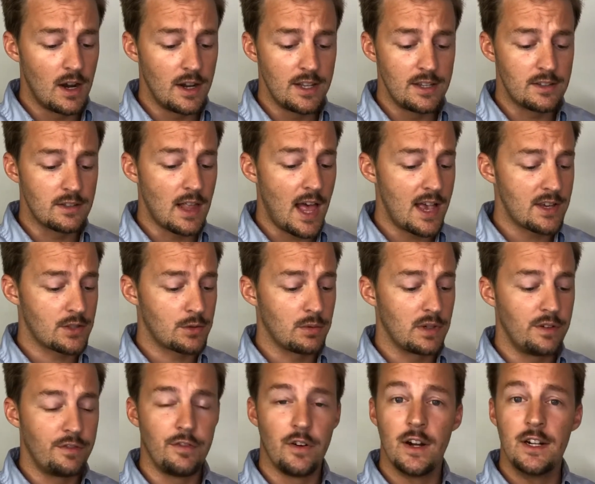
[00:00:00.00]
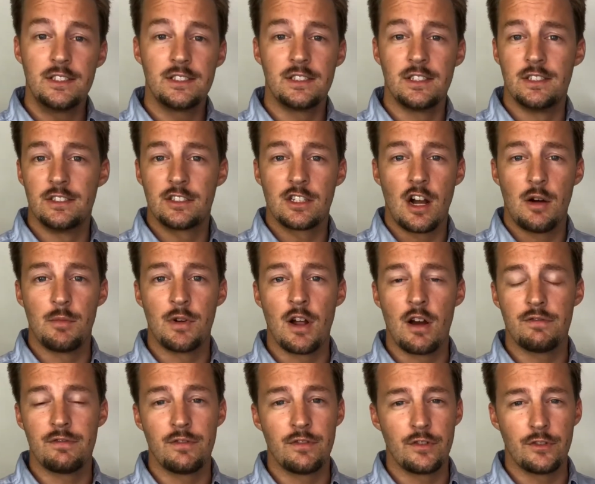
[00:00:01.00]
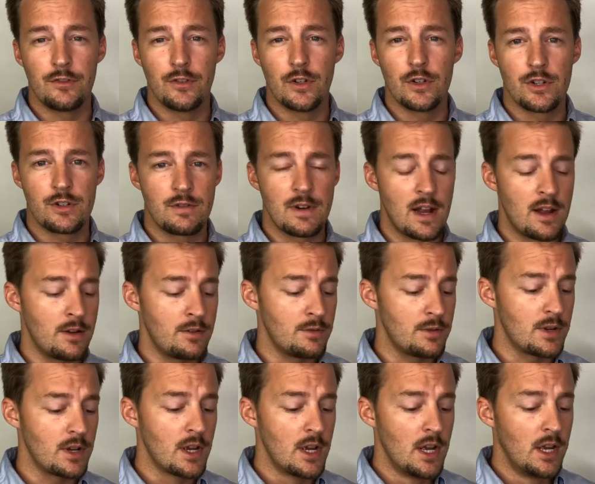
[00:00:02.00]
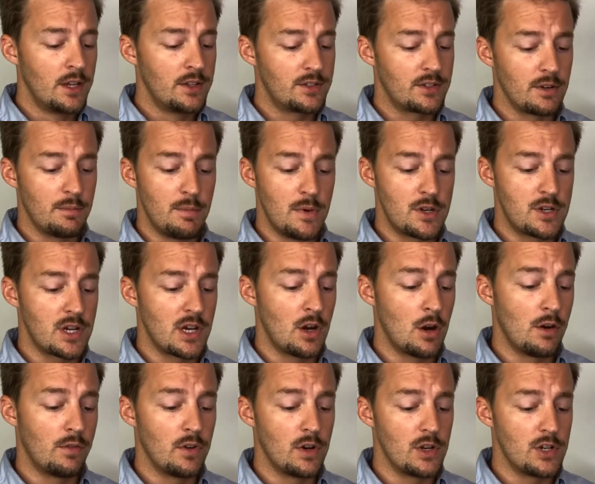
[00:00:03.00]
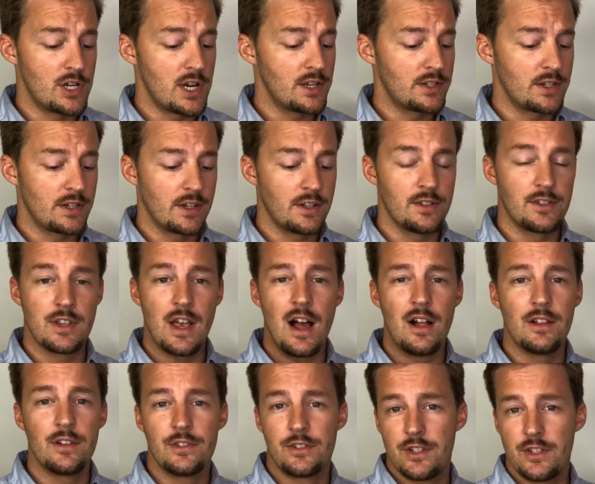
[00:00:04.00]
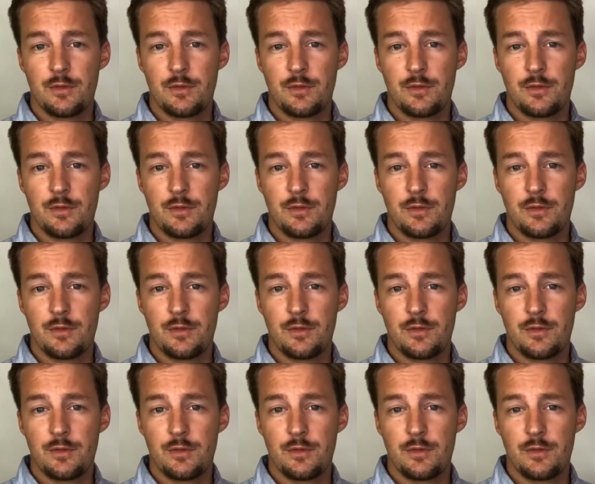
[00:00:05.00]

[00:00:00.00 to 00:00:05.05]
His last 3 fights, and he's coming off of a first-round submission over Jason Gonzalez.